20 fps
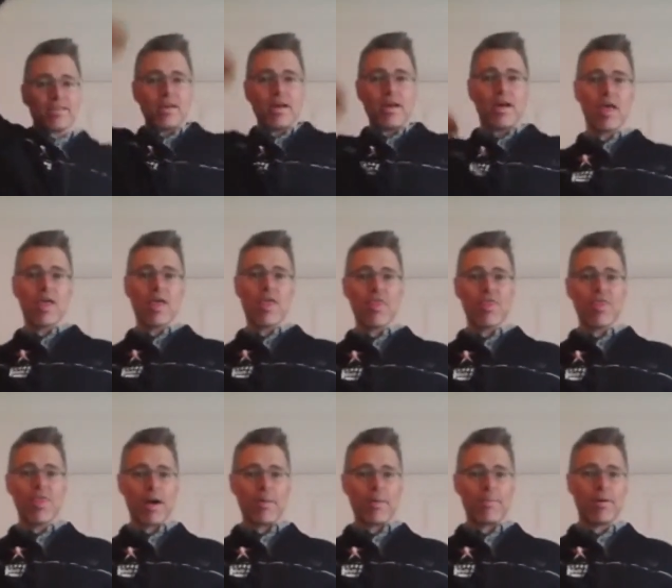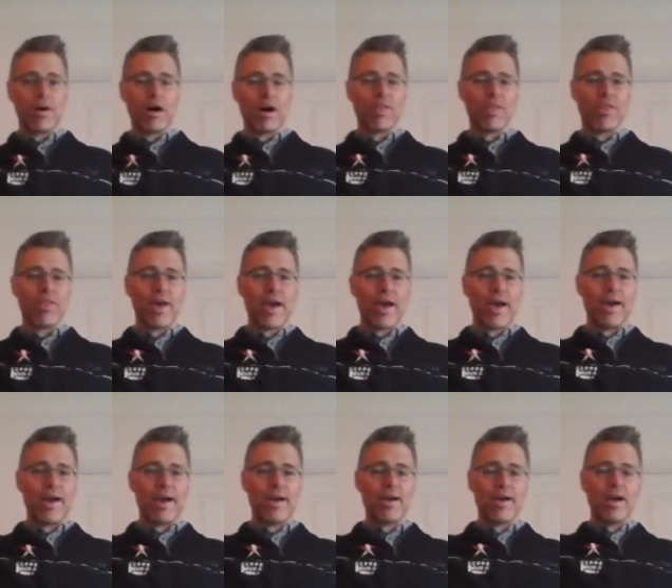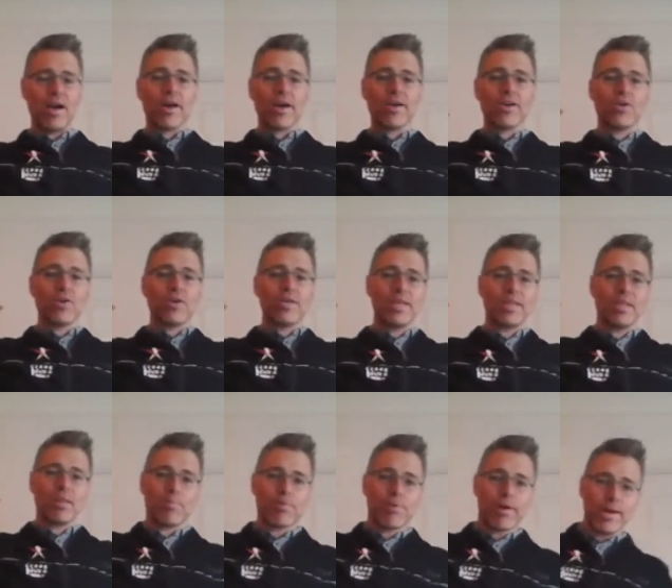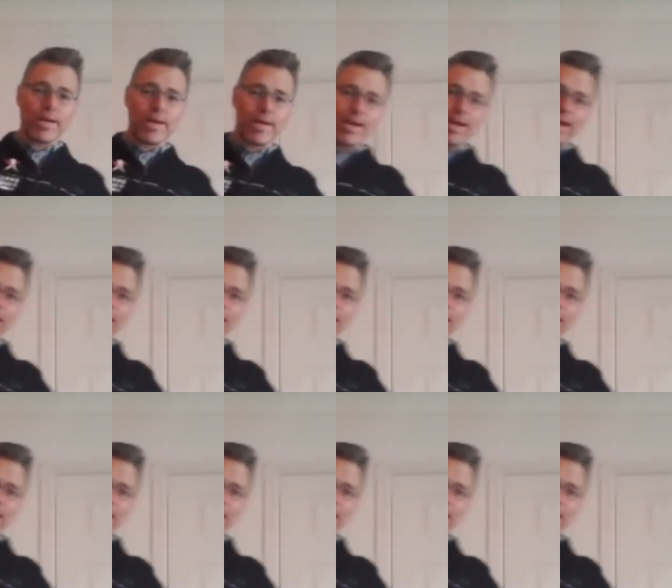to that part there. I could hit the break